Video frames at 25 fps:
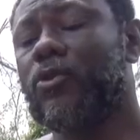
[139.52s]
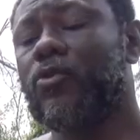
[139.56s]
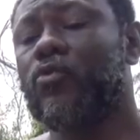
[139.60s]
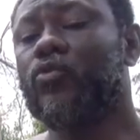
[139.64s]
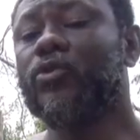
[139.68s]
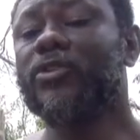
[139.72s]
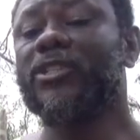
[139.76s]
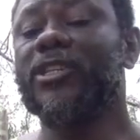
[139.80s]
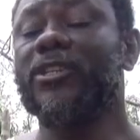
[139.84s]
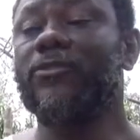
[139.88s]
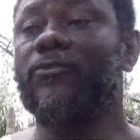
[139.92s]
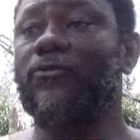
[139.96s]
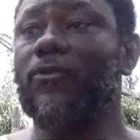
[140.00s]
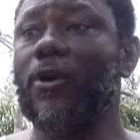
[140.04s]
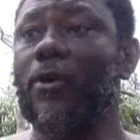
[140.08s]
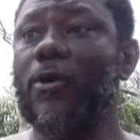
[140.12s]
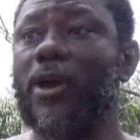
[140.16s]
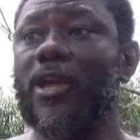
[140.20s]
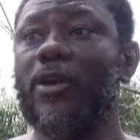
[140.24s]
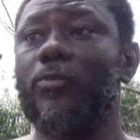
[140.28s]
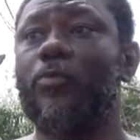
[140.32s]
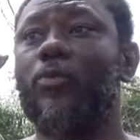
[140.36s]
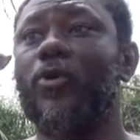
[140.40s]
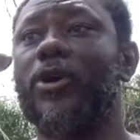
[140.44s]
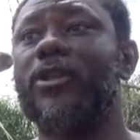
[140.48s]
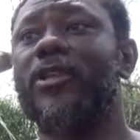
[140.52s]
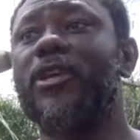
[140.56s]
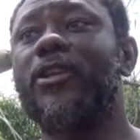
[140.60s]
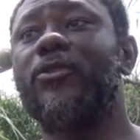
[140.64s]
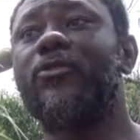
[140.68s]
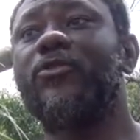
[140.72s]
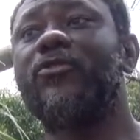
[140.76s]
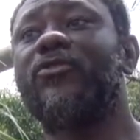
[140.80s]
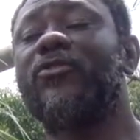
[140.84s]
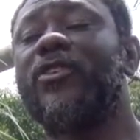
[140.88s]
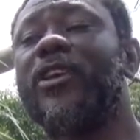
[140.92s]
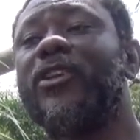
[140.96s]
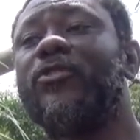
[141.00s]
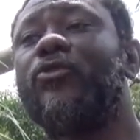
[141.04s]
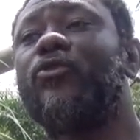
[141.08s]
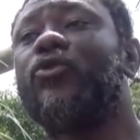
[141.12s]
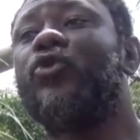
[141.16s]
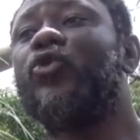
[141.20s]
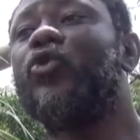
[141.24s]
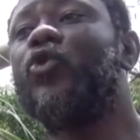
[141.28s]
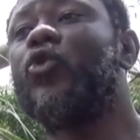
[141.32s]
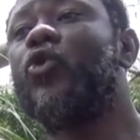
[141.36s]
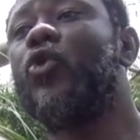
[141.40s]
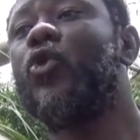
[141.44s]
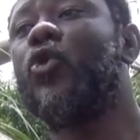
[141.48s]
which is very important to say to
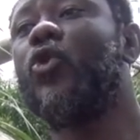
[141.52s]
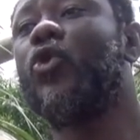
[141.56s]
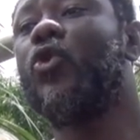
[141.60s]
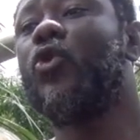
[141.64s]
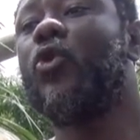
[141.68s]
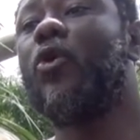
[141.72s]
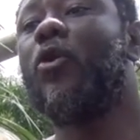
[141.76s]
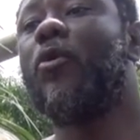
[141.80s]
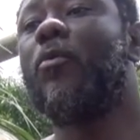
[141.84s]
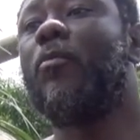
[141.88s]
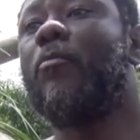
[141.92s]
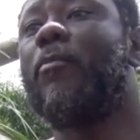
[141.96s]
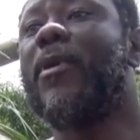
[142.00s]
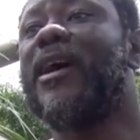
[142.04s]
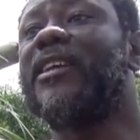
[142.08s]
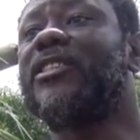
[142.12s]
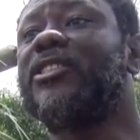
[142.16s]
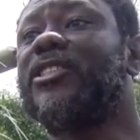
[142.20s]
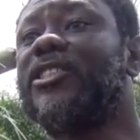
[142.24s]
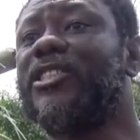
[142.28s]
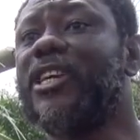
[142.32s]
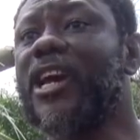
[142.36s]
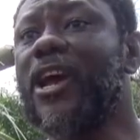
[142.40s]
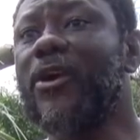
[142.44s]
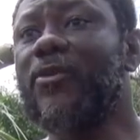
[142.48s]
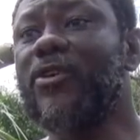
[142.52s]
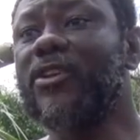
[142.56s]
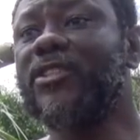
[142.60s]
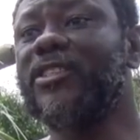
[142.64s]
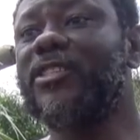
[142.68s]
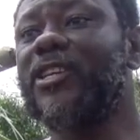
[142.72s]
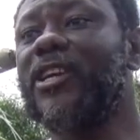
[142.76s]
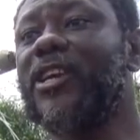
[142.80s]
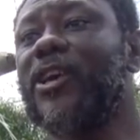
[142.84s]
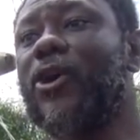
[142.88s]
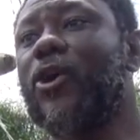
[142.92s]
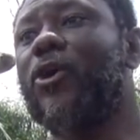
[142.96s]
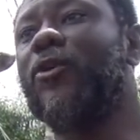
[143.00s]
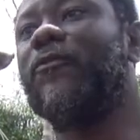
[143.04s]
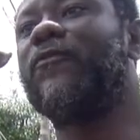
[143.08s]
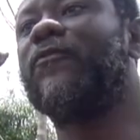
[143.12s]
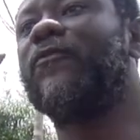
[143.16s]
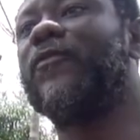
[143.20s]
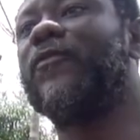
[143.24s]
you. Majority of